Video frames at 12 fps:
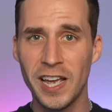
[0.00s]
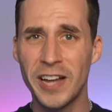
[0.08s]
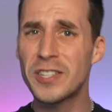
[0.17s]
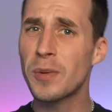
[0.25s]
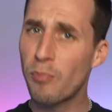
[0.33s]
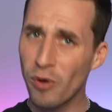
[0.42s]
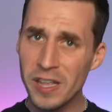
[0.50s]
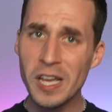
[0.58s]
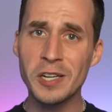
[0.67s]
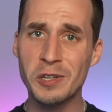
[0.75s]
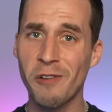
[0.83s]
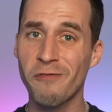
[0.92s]
It's a pretty
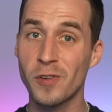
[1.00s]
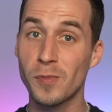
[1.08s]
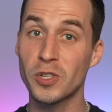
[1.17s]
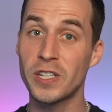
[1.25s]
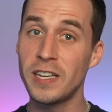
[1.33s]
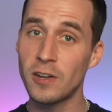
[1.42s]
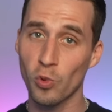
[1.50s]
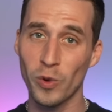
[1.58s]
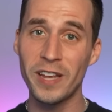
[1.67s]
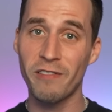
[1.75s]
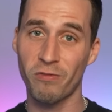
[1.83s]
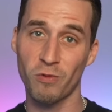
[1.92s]
uncomfortable scene to
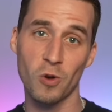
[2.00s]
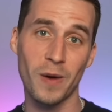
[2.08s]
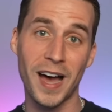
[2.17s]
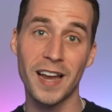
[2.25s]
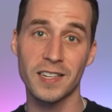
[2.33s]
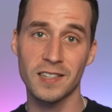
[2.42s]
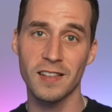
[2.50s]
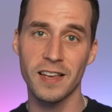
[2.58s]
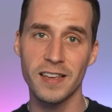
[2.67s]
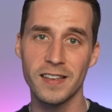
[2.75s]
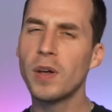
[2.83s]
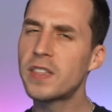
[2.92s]
read through,
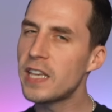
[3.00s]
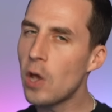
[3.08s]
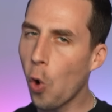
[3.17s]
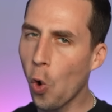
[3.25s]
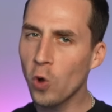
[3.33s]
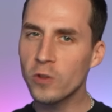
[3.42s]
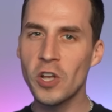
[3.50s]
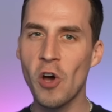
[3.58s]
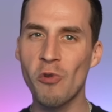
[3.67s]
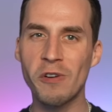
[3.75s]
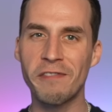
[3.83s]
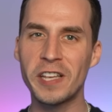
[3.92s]
honestly, but the whole
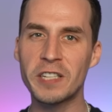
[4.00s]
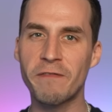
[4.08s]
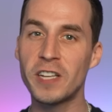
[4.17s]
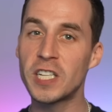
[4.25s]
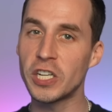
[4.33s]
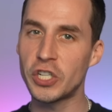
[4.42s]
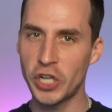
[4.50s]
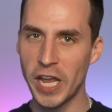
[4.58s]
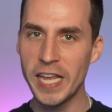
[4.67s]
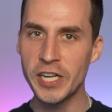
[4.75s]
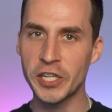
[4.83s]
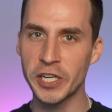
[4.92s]
tone of this visit
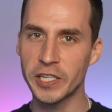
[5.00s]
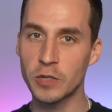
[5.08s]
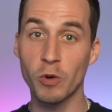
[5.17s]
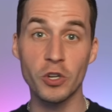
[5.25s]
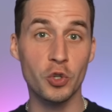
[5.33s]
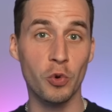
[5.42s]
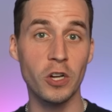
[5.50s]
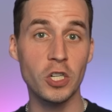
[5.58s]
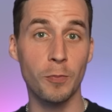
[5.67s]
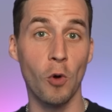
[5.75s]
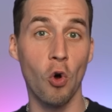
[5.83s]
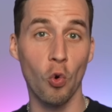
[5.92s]
changes when
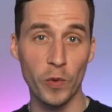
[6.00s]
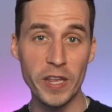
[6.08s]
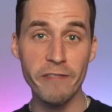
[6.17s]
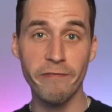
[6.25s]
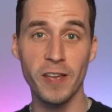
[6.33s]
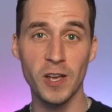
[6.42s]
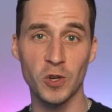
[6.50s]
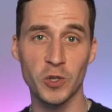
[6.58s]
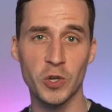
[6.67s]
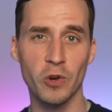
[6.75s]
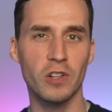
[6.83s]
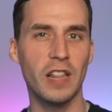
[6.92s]
Trunchbull
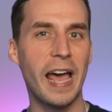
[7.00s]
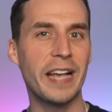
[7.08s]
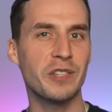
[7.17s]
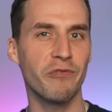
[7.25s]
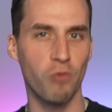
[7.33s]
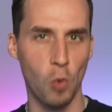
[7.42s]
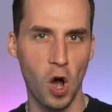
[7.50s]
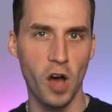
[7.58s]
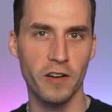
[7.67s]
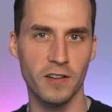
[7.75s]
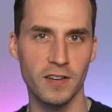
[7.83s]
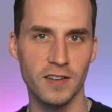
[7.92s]
refills her glass of
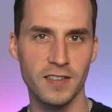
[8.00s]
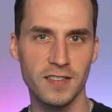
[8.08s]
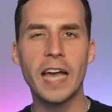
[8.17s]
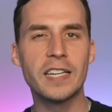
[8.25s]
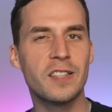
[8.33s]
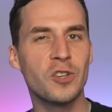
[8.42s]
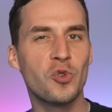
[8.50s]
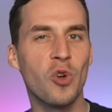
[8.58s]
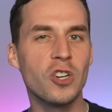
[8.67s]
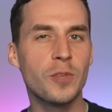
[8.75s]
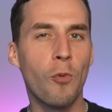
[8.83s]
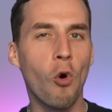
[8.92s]
water. As the
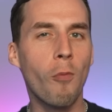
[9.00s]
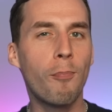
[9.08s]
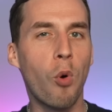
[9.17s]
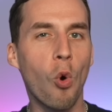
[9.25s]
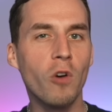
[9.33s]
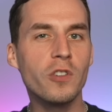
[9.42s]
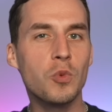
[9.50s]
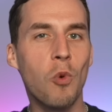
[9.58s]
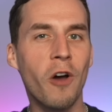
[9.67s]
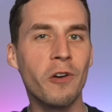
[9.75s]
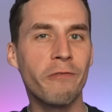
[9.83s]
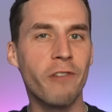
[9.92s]
Trunchbull pours
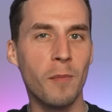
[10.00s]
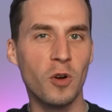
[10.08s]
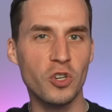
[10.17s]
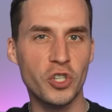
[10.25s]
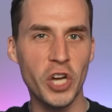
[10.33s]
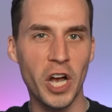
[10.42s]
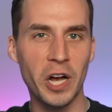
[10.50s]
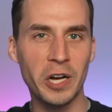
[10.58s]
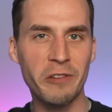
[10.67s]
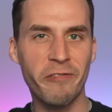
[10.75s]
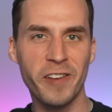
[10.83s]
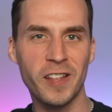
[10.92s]
water from her
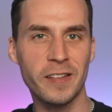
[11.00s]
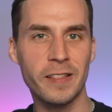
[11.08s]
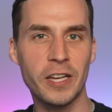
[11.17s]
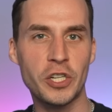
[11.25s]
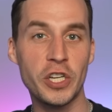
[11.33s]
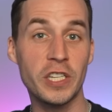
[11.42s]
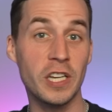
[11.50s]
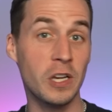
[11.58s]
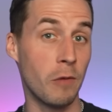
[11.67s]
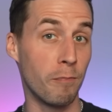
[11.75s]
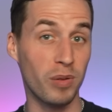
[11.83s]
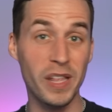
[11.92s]
jug, feeling like she's in
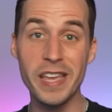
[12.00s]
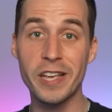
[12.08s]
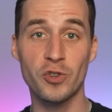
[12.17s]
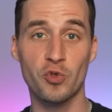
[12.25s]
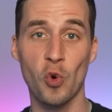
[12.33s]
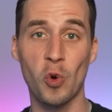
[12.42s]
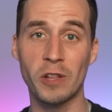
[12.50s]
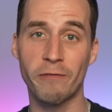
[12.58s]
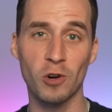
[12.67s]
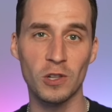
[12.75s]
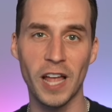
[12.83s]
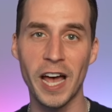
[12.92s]
complete control of
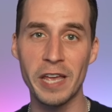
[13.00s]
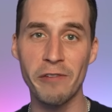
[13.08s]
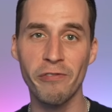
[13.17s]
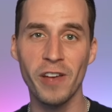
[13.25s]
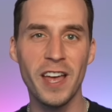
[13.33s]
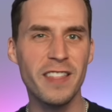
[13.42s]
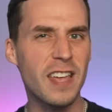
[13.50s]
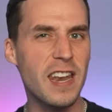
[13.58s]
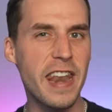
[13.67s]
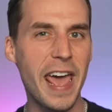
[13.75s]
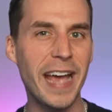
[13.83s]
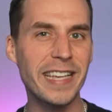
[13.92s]
her life, the
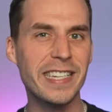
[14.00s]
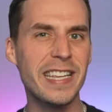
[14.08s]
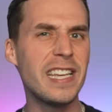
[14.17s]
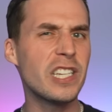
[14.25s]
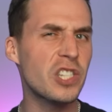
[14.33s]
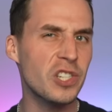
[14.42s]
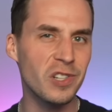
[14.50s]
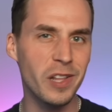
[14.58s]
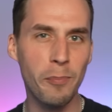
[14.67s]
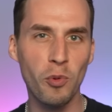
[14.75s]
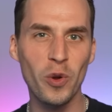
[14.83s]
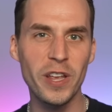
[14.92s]
nasty,
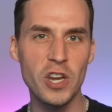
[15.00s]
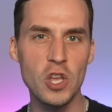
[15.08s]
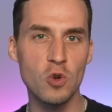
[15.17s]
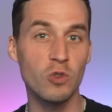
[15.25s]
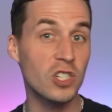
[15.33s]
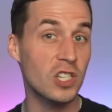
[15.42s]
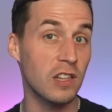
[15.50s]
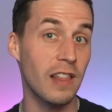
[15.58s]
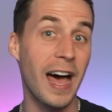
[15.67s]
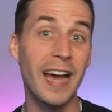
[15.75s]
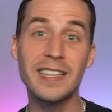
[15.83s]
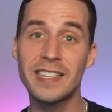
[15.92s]
slippery newt
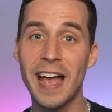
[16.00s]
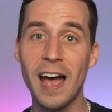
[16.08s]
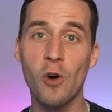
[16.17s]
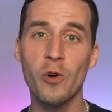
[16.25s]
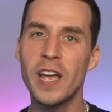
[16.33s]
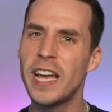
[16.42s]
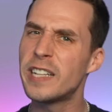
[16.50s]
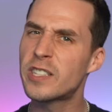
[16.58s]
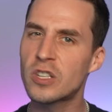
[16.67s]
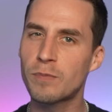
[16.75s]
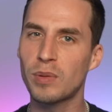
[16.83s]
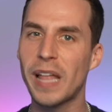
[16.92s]
slides out and
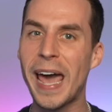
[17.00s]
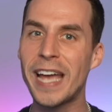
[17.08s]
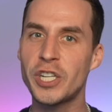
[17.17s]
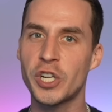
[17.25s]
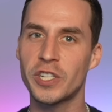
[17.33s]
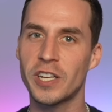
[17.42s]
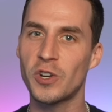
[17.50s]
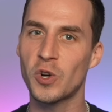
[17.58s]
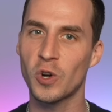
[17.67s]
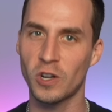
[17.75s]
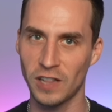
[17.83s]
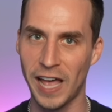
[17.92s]
splashes into
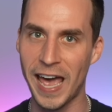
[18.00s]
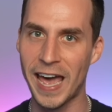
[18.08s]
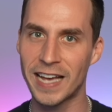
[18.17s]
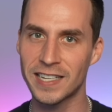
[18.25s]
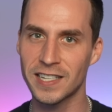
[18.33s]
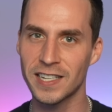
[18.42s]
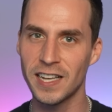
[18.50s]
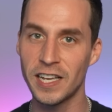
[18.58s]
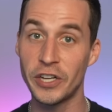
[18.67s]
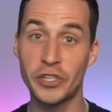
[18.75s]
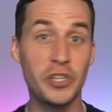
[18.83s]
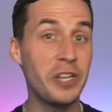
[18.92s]
her glass,
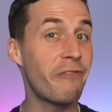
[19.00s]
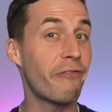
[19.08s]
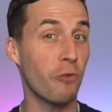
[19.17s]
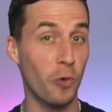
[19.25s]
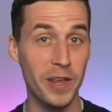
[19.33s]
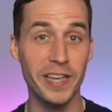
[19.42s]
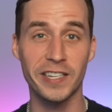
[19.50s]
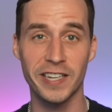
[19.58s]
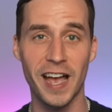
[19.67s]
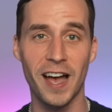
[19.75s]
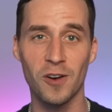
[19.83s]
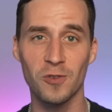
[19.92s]
and she freaks
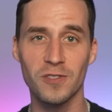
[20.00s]
out.